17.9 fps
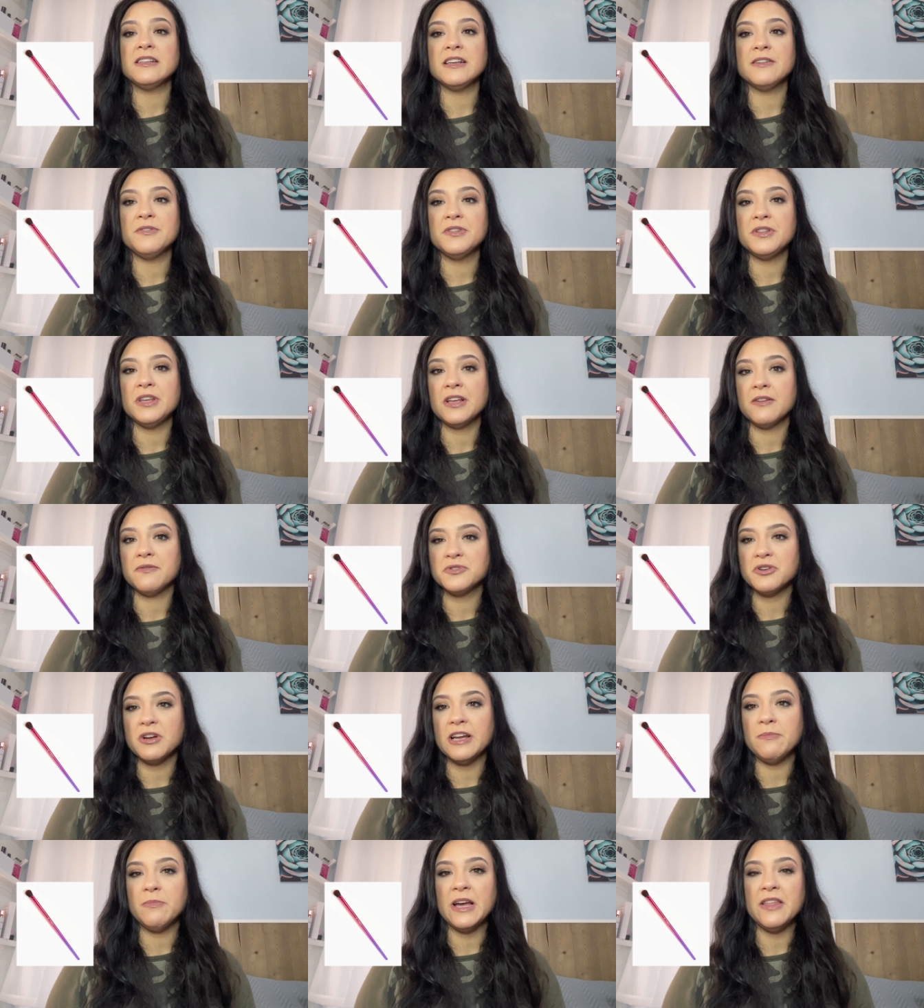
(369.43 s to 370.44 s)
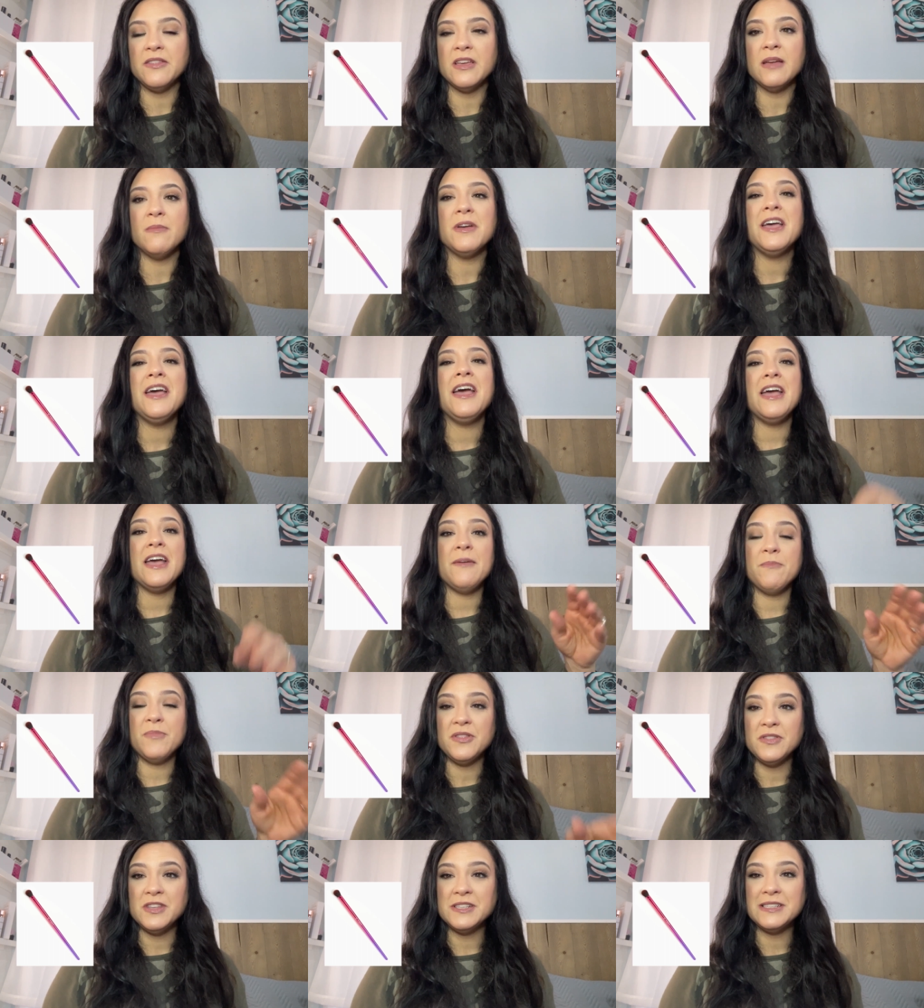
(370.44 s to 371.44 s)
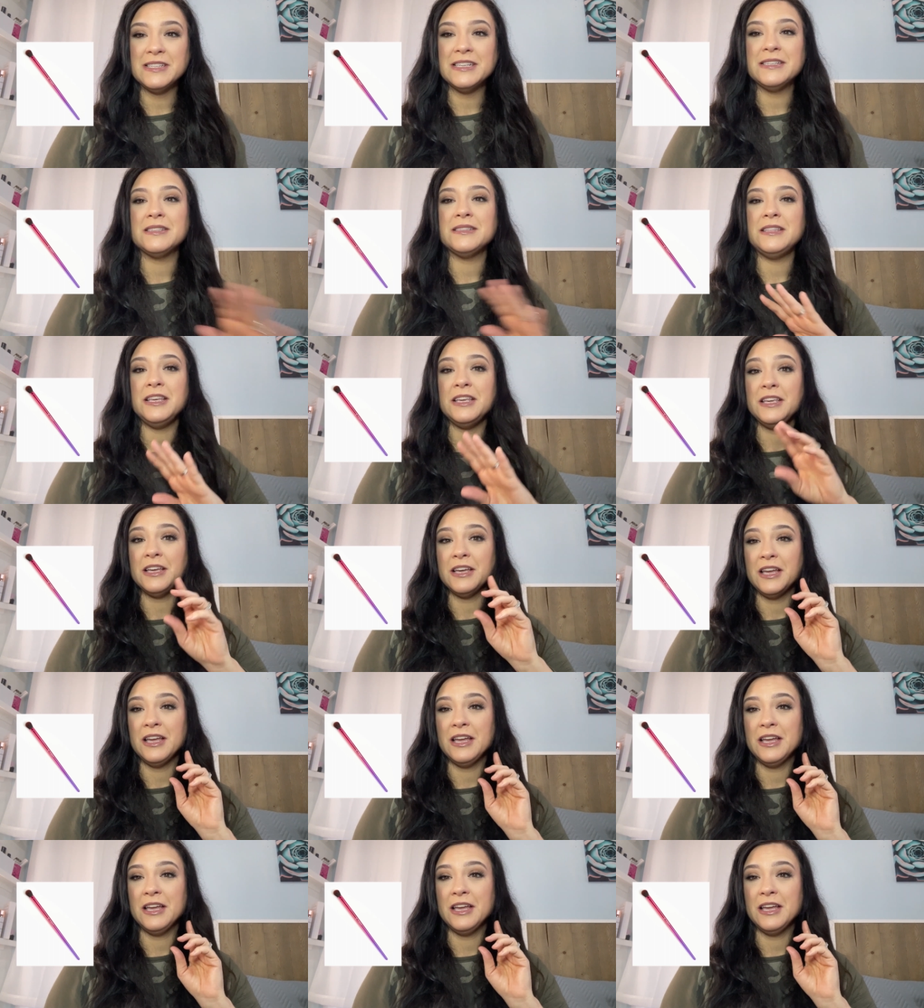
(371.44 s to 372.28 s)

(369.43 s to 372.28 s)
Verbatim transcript: everything I've tried by them, but this is the